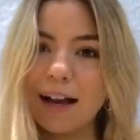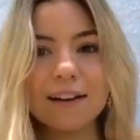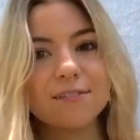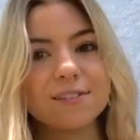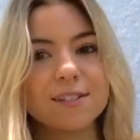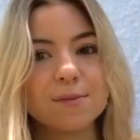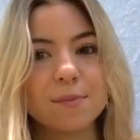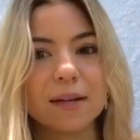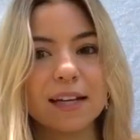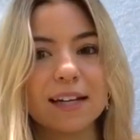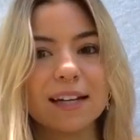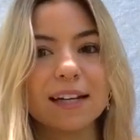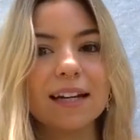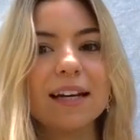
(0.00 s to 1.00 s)
I've just
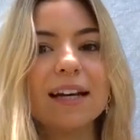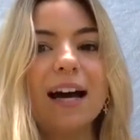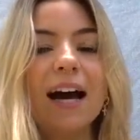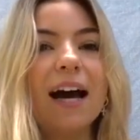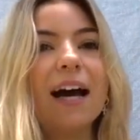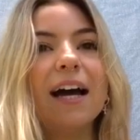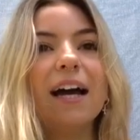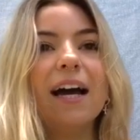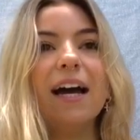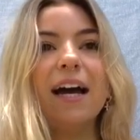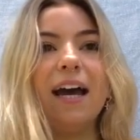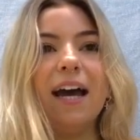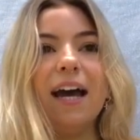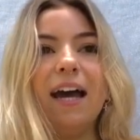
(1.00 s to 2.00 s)
been
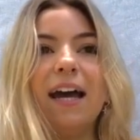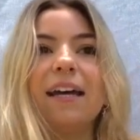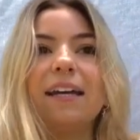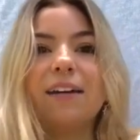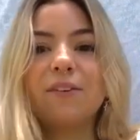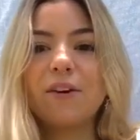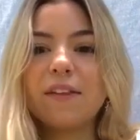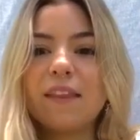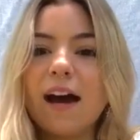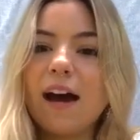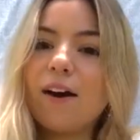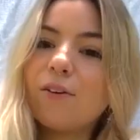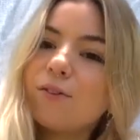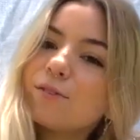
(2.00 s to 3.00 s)
hanging around the
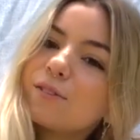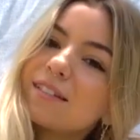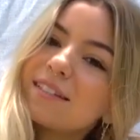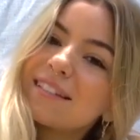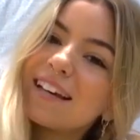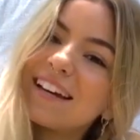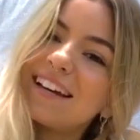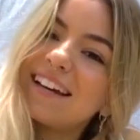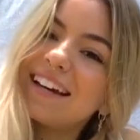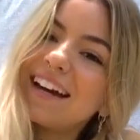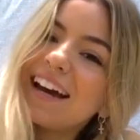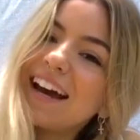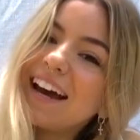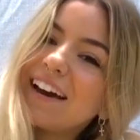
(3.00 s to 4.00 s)
house
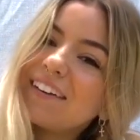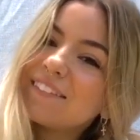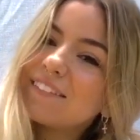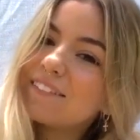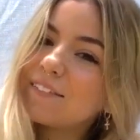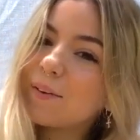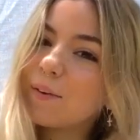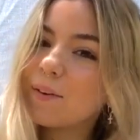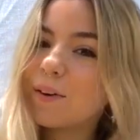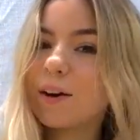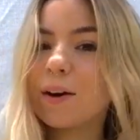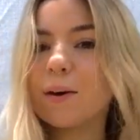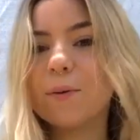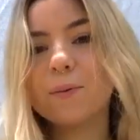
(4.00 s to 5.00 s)

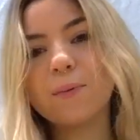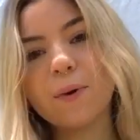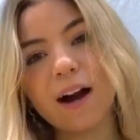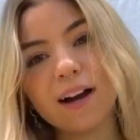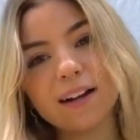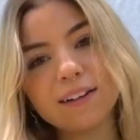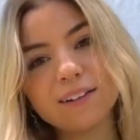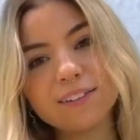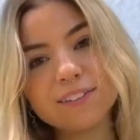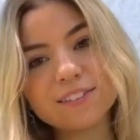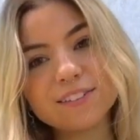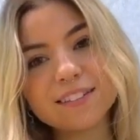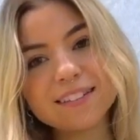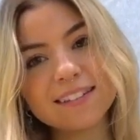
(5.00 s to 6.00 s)
for a while,
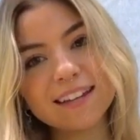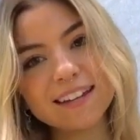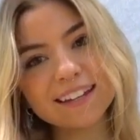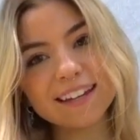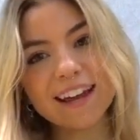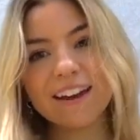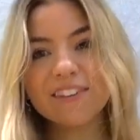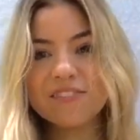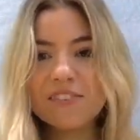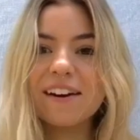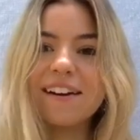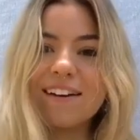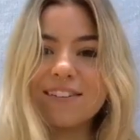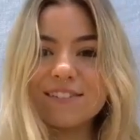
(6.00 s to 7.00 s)
just like
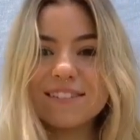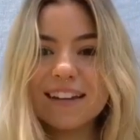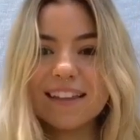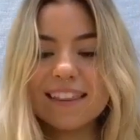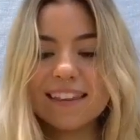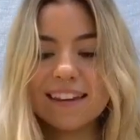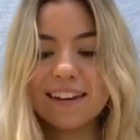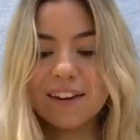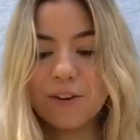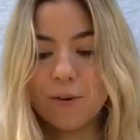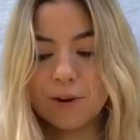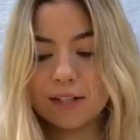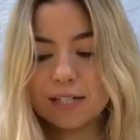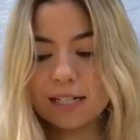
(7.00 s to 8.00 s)
everybody else I think in
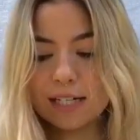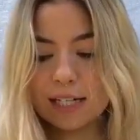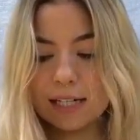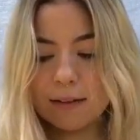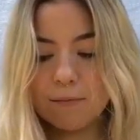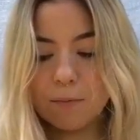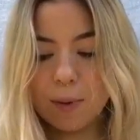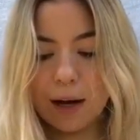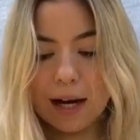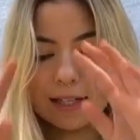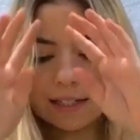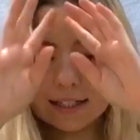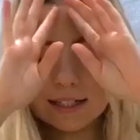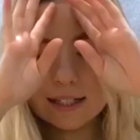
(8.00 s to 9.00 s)
quarantine,
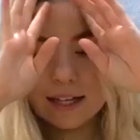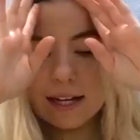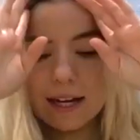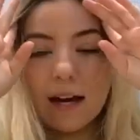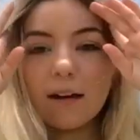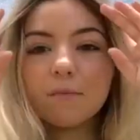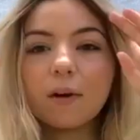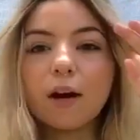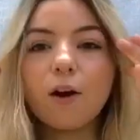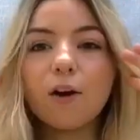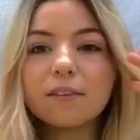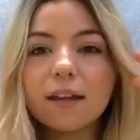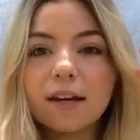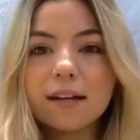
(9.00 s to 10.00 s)
but my
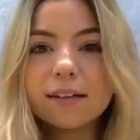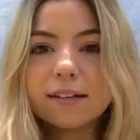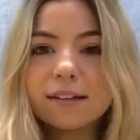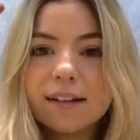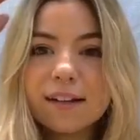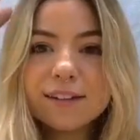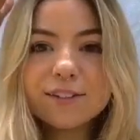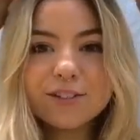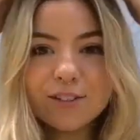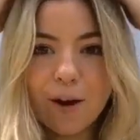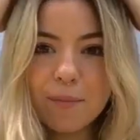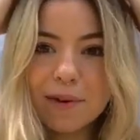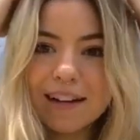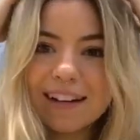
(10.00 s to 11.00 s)
online
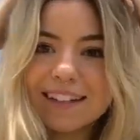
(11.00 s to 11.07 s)
shopping